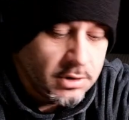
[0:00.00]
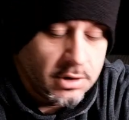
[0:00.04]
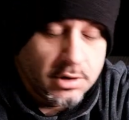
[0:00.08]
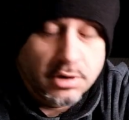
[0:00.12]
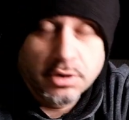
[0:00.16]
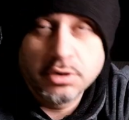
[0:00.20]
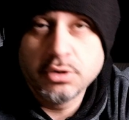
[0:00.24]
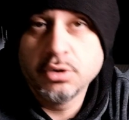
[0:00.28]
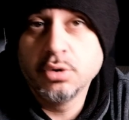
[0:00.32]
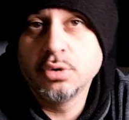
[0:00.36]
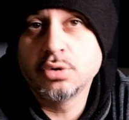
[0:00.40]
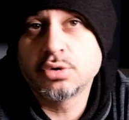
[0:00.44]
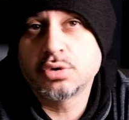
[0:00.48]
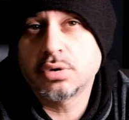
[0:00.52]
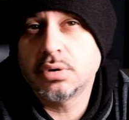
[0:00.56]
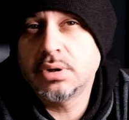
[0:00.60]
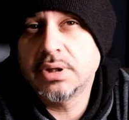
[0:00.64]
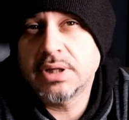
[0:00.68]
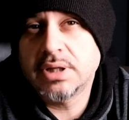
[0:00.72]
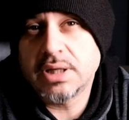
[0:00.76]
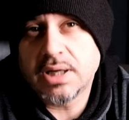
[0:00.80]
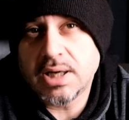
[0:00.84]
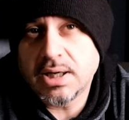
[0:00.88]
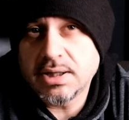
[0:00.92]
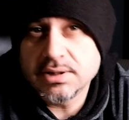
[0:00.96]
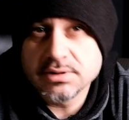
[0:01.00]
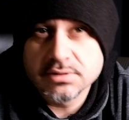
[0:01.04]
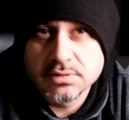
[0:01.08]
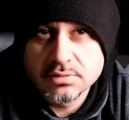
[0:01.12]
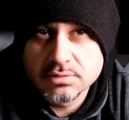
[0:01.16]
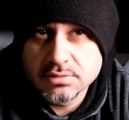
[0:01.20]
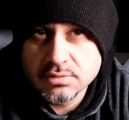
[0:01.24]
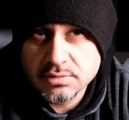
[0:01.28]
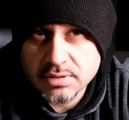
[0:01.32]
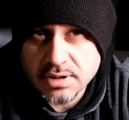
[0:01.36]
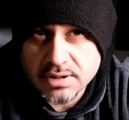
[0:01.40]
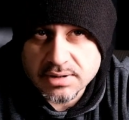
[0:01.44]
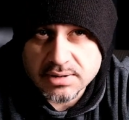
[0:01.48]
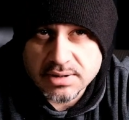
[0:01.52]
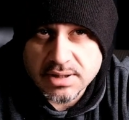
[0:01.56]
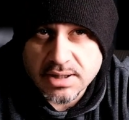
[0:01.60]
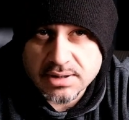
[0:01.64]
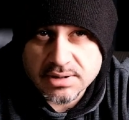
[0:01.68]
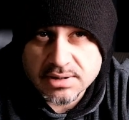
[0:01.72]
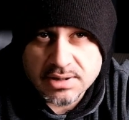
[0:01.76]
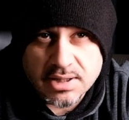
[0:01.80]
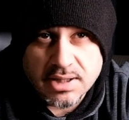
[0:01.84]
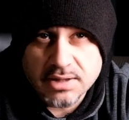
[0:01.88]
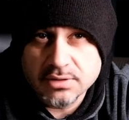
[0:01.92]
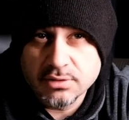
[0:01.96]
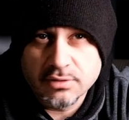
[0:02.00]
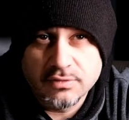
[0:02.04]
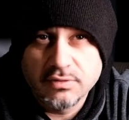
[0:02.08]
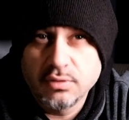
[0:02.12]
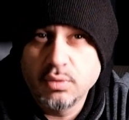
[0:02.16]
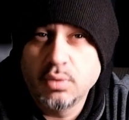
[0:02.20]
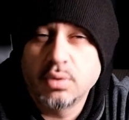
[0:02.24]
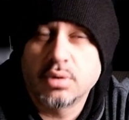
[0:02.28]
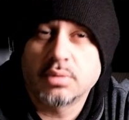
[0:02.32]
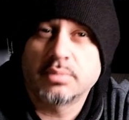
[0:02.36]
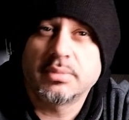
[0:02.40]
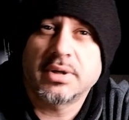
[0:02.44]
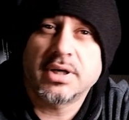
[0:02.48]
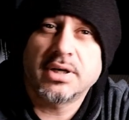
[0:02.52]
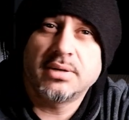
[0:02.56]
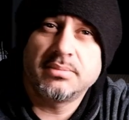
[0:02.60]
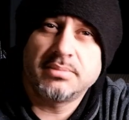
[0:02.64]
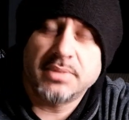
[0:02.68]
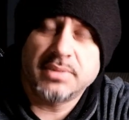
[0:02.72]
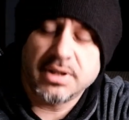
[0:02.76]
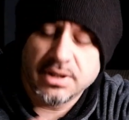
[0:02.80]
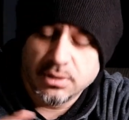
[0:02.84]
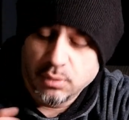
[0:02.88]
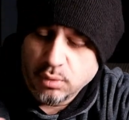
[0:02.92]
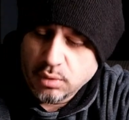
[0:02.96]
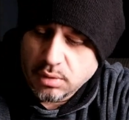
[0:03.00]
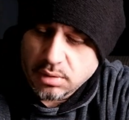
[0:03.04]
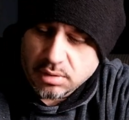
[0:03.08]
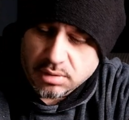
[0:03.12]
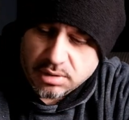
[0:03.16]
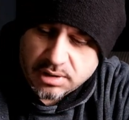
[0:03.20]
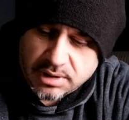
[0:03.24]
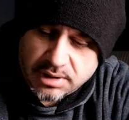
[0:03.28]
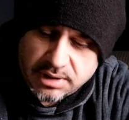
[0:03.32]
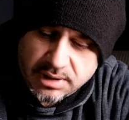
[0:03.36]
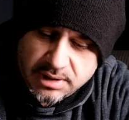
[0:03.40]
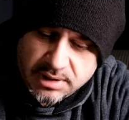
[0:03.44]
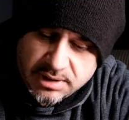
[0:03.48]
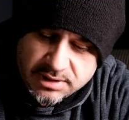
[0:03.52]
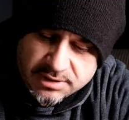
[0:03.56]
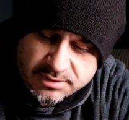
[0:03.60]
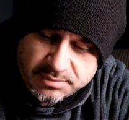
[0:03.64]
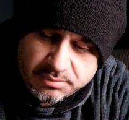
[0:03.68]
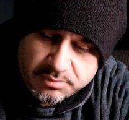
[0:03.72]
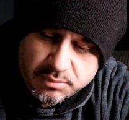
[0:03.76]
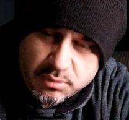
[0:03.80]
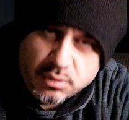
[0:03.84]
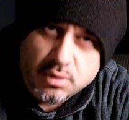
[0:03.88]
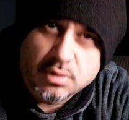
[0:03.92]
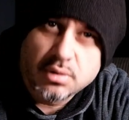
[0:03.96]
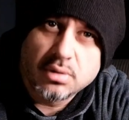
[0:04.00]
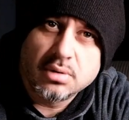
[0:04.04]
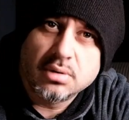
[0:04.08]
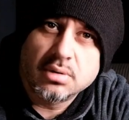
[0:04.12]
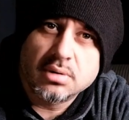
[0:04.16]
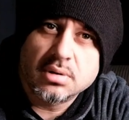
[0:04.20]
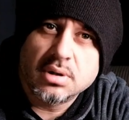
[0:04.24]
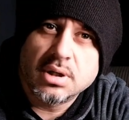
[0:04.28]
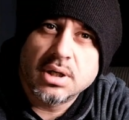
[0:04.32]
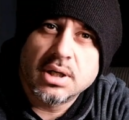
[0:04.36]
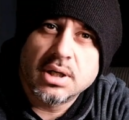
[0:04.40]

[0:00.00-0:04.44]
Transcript: Usually I don't do that kind of work. My work is more